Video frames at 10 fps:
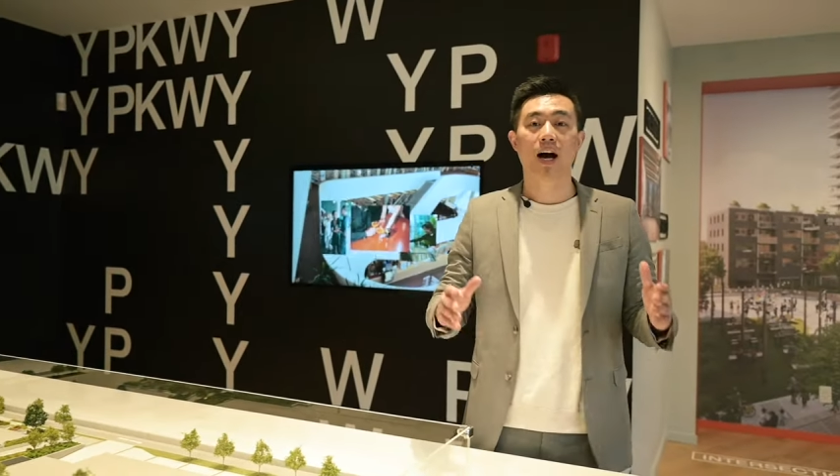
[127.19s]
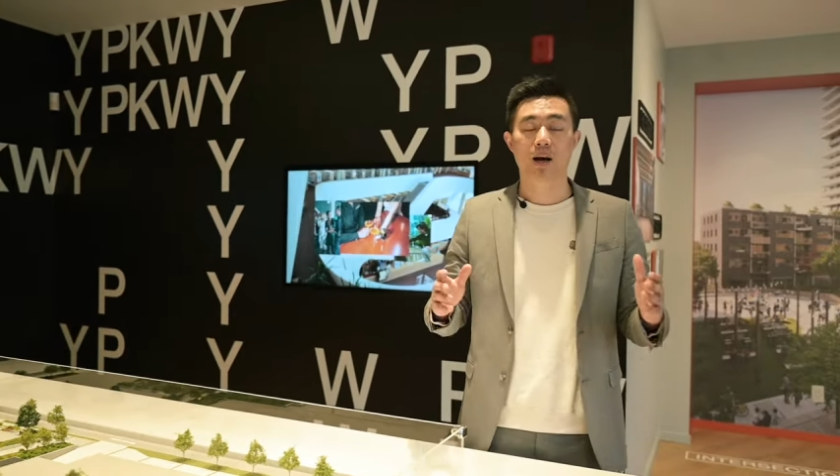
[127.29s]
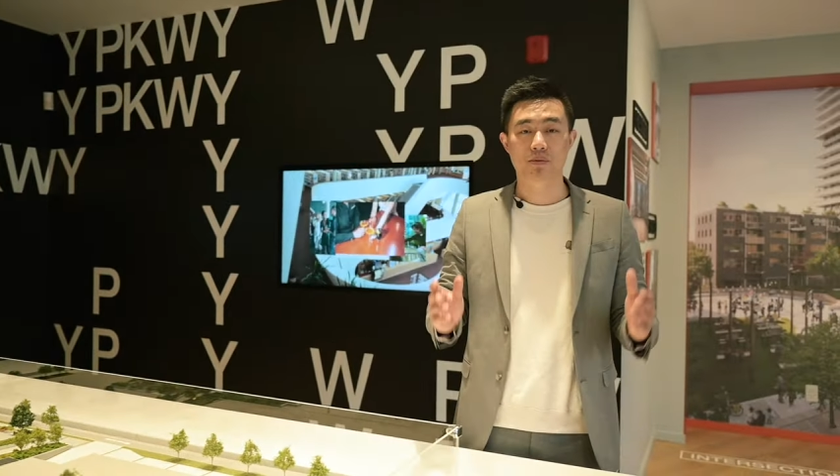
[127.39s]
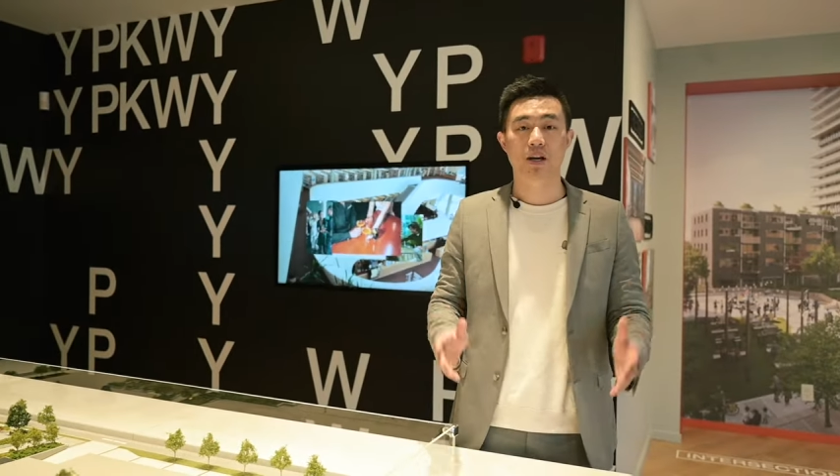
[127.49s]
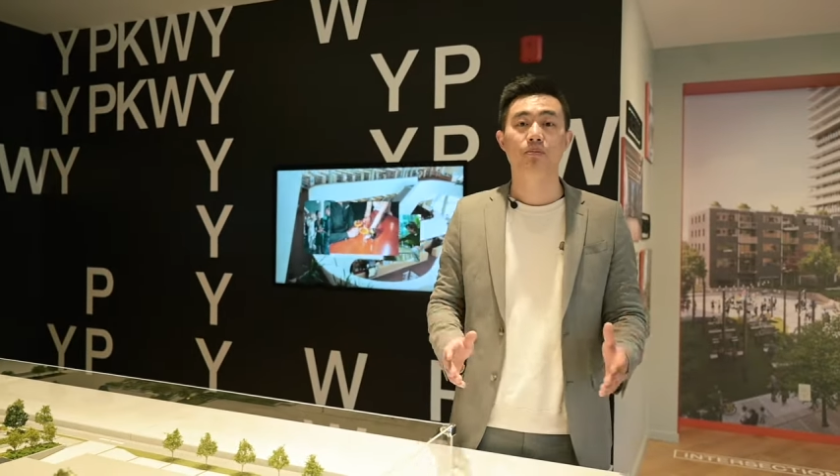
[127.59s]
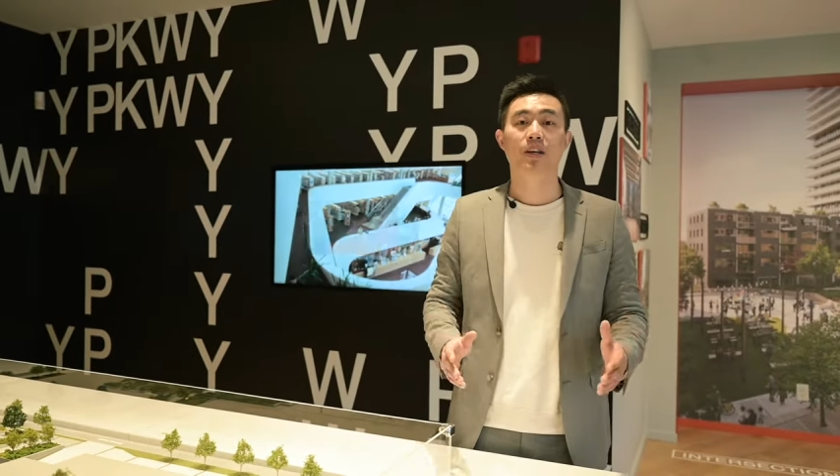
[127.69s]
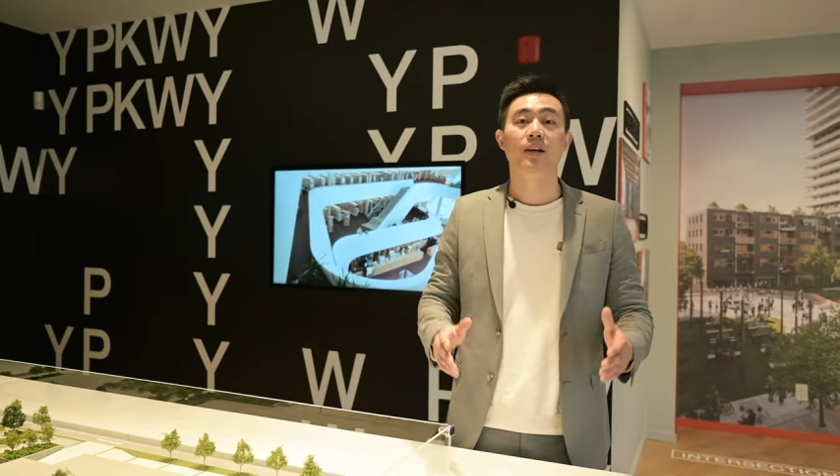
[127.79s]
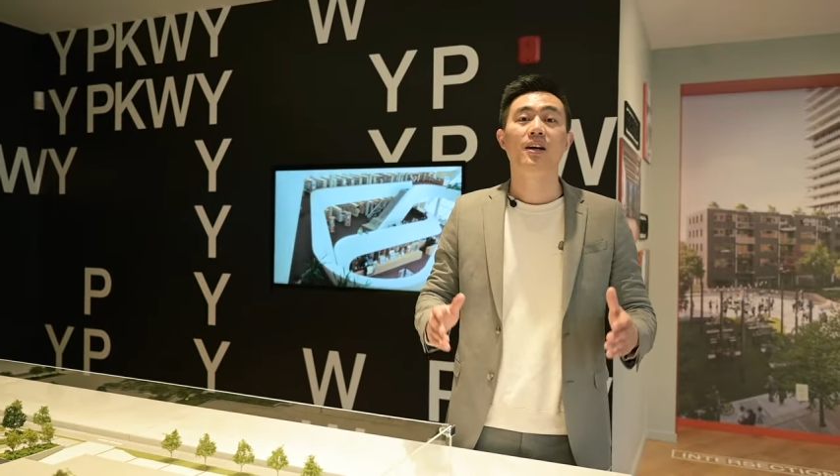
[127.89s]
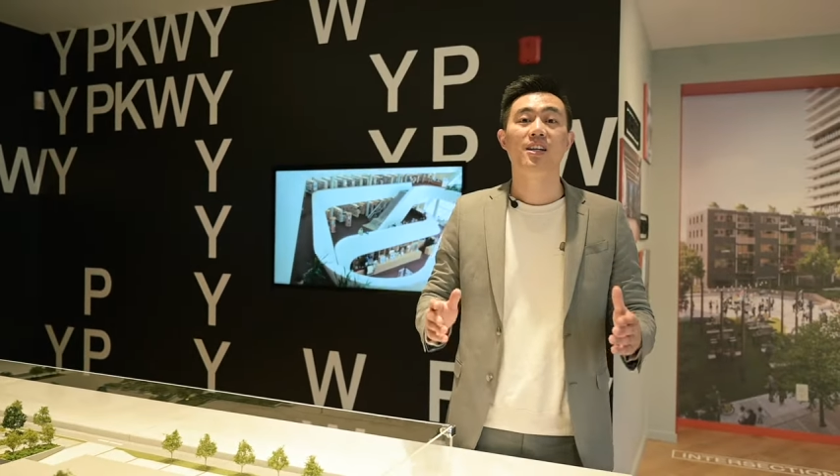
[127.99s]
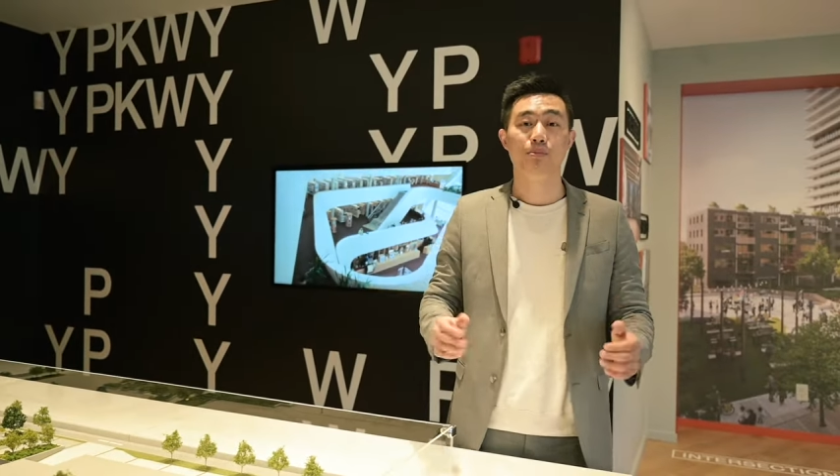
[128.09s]
upcoming
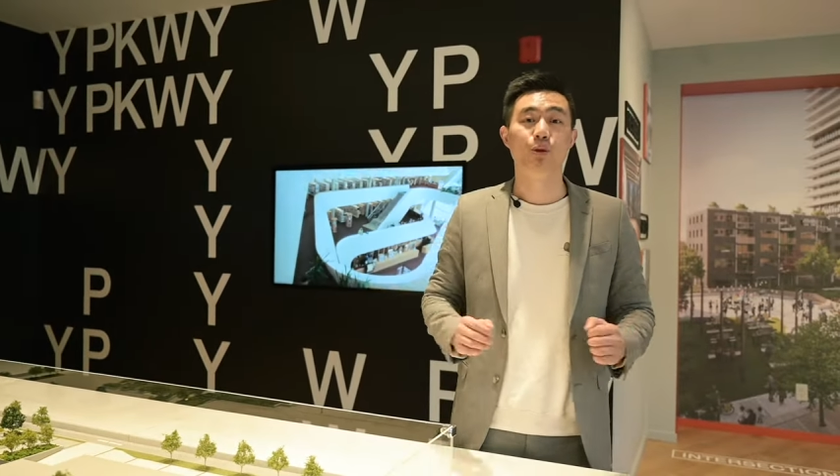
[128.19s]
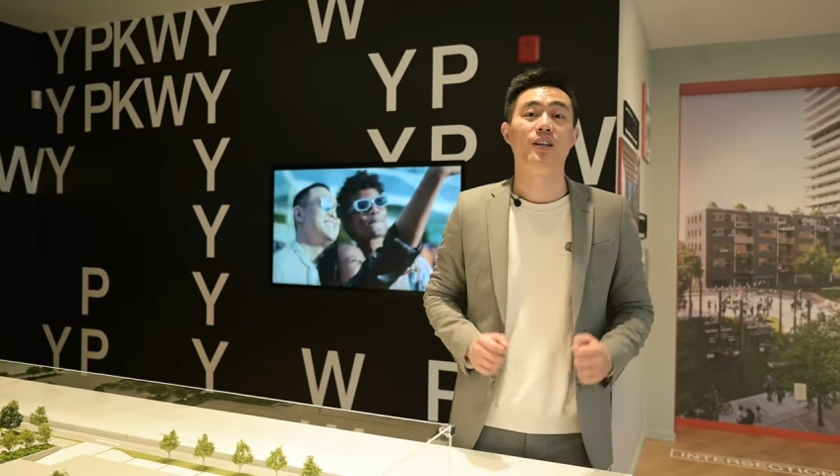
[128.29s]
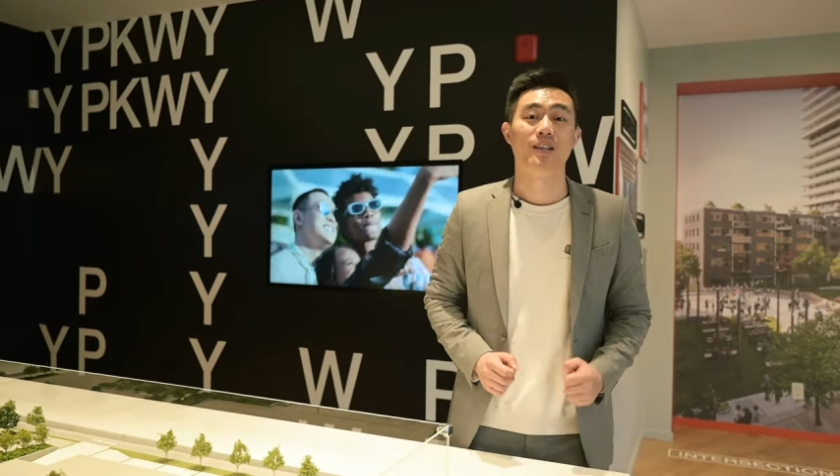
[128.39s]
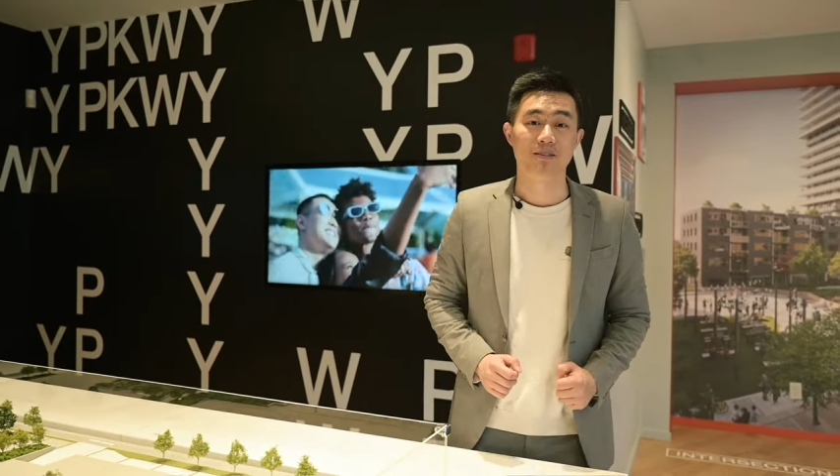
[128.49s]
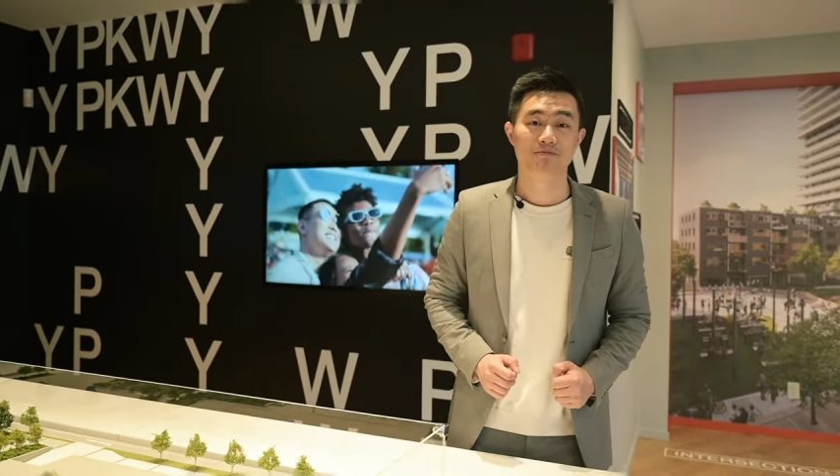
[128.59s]
community.